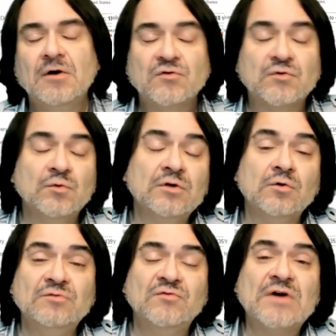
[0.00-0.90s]
So, you know,
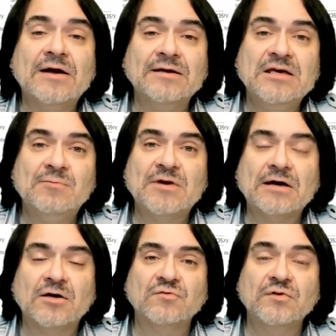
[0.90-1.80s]
you've got to keep an eye
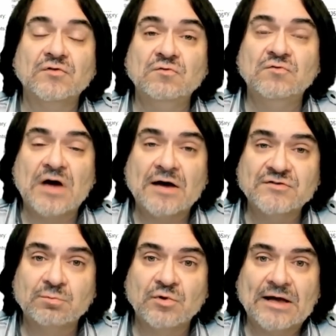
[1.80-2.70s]
out for this. You've got to
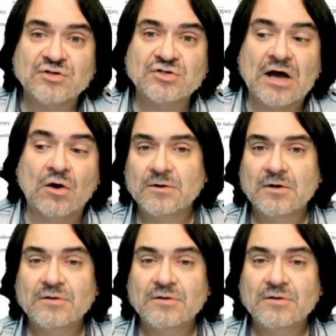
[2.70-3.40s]
branch out.